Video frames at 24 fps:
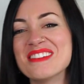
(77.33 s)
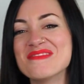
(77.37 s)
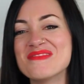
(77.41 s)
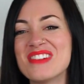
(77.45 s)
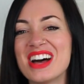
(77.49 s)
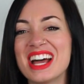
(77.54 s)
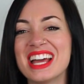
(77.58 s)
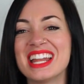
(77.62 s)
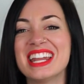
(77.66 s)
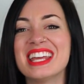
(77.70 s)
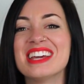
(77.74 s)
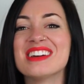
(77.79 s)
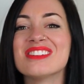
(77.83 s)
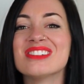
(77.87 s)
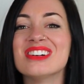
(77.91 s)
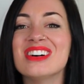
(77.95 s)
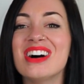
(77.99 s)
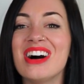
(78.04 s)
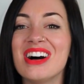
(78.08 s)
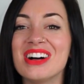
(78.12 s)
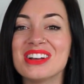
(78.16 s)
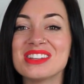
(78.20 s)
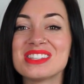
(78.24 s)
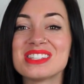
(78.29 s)
but it will
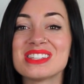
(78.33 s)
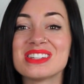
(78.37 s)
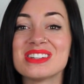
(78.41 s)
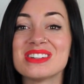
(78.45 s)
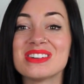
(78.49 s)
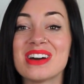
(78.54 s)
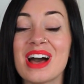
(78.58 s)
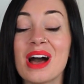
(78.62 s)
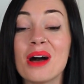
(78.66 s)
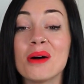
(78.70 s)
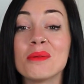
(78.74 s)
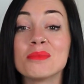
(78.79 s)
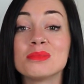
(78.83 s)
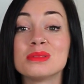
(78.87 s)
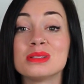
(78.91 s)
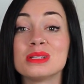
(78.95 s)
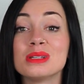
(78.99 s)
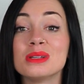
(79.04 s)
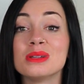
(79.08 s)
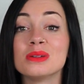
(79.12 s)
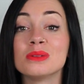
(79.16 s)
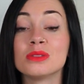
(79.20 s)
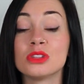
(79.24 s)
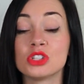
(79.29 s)
also help
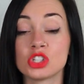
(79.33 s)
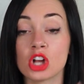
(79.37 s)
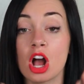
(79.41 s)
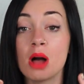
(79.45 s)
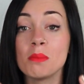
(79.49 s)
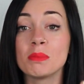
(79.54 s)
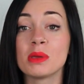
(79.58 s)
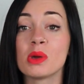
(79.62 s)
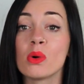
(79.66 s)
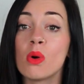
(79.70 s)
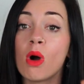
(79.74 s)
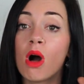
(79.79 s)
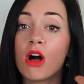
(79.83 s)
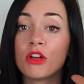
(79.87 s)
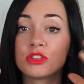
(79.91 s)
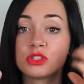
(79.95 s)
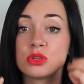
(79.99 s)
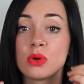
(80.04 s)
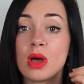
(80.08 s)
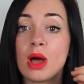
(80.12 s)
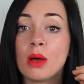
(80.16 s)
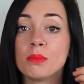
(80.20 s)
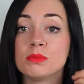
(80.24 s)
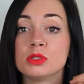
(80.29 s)
to, the chomping will
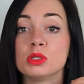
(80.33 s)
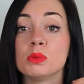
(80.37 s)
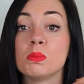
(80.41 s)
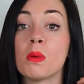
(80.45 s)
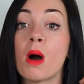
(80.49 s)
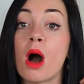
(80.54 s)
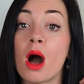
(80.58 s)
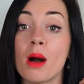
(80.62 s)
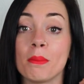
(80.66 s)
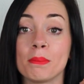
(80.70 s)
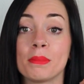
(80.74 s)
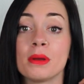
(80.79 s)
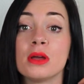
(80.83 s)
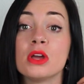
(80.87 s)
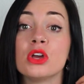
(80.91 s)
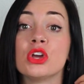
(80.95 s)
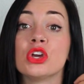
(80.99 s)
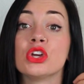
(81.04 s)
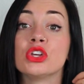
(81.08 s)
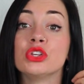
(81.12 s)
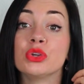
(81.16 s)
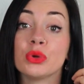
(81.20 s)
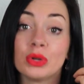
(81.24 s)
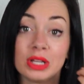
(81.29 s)
also help to pop
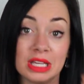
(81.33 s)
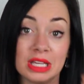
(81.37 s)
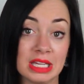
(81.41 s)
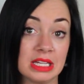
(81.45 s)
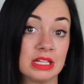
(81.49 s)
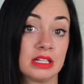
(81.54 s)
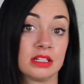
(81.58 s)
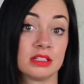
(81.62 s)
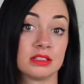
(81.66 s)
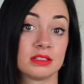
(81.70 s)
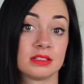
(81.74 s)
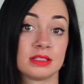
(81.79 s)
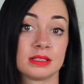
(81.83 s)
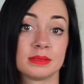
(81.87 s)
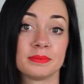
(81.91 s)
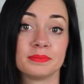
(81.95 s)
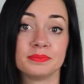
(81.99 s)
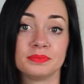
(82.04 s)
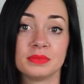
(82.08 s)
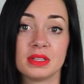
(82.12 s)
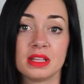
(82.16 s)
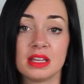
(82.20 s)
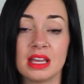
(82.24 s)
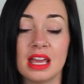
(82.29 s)
your ears.
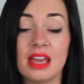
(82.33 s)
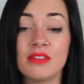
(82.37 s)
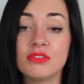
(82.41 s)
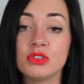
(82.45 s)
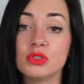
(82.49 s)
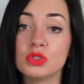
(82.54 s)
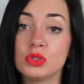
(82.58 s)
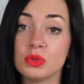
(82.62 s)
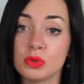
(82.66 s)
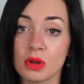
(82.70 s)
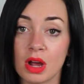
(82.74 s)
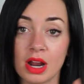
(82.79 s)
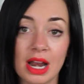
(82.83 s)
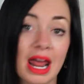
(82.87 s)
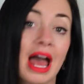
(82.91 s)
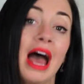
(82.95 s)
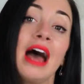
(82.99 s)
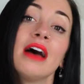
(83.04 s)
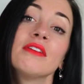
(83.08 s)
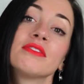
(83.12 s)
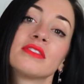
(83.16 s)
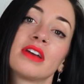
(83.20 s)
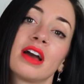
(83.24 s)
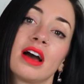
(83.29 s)
If you do not
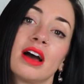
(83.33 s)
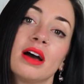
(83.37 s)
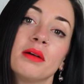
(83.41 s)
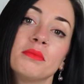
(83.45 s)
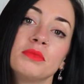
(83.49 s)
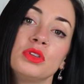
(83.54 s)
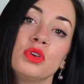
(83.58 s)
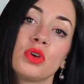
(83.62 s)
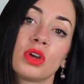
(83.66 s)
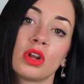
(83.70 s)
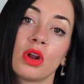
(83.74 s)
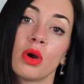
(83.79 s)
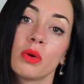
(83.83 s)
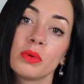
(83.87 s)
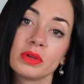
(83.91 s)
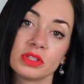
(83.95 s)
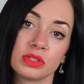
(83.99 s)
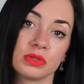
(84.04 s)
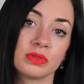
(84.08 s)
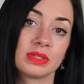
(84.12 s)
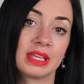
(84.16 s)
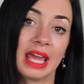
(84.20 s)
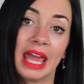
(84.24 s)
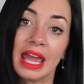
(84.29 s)
have gum, you can always
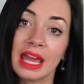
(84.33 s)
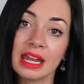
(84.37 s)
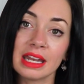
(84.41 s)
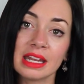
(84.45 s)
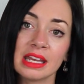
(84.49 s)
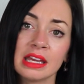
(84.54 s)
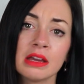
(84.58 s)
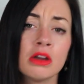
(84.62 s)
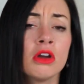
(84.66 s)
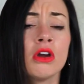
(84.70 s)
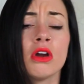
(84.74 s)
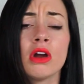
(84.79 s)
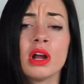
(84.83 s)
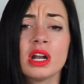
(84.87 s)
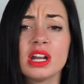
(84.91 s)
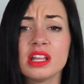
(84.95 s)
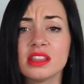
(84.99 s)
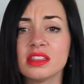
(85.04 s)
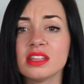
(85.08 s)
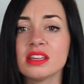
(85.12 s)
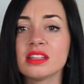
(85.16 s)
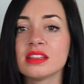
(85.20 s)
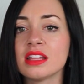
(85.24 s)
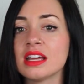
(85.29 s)
use candy or
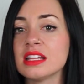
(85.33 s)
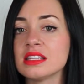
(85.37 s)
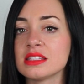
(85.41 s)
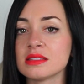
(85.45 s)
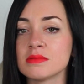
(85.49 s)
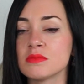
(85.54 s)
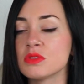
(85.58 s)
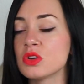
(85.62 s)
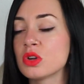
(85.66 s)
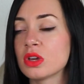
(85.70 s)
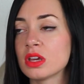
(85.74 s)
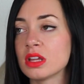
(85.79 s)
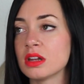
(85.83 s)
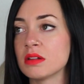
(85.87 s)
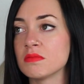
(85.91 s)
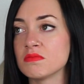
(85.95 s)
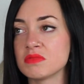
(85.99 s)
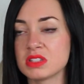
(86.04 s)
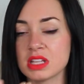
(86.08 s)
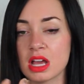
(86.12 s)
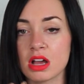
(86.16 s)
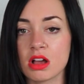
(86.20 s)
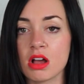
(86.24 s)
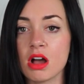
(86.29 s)
anything that you can
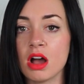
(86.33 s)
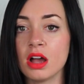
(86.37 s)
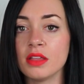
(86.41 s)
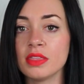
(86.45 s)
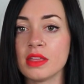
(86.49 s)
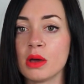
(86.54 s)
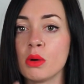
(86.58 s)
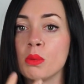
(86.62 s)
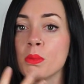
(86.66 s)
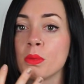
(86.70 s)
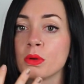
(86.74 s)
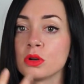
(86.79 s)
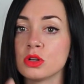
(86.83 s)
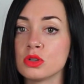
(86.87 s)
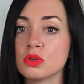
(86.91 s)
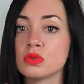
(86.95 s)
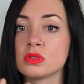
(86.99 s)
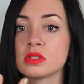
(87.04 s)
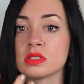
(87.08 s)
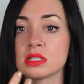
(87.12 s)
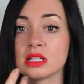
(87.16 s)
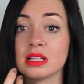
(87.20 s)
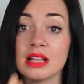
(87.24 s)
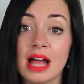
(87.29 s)
suck on that will produce
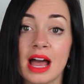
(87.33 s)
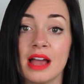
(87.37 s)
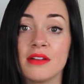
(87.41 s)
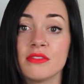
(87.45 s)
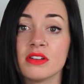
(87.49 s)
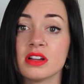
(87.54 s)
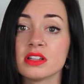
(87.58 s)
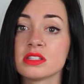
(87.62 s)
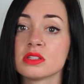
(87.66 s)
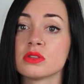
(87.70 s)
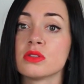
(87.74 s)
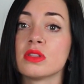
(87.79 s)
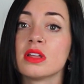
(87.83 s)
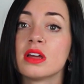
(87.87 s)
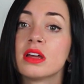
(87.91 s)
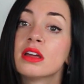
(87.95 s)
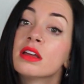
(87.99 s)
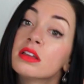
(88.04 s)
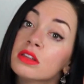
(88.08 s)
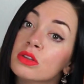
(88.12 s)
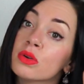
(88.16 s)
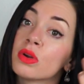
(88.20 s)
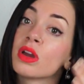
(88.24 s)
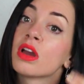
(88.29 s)
saliva so that
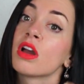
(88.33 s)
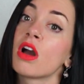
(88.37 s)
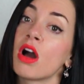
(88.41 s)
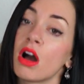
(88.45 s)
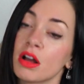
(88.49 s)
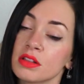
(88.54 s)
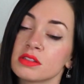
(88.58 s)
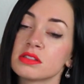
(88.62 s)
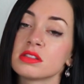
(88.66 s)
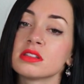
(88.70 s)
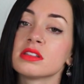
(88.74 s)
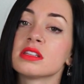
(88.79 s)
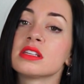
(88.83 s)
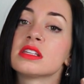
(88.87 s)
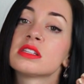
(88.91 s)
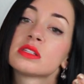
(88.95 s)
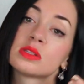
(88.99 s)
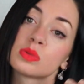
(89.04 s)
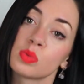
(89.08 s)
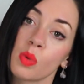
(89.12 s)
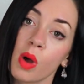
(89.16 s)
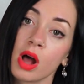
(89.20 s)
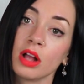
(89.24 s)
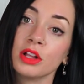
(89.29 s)
you can constantly
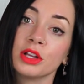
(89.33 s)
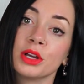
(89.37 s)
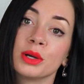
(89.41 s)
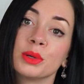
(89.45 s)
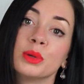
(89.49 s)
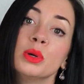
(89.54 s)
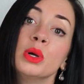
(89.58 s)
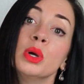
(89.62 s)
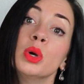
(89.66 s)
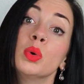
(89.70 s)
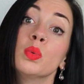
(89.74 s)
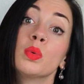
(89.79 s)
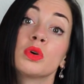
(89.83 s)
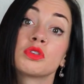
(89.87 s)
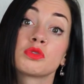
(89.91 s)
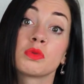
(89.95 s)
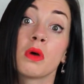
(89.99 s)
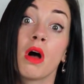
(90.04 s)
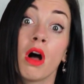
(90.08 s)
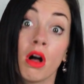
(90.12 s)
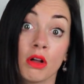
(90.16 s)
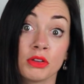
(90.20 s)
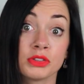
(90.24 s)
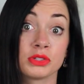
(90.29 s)
swallow, which
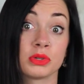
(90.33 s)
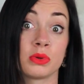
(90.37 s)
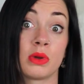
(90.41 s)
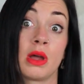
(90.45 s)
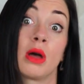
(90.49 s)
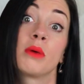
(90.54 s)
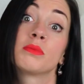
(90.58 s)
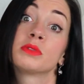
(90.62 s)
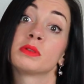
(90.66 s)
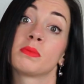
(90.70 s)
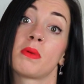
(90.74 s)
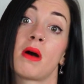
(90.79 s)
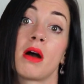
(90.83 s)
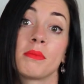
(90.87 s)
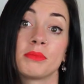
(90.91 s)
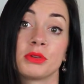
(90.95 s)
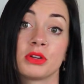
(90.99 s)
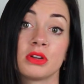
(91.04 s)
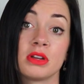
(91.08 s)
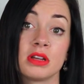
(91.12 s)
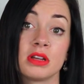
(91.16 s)
will also help to pop your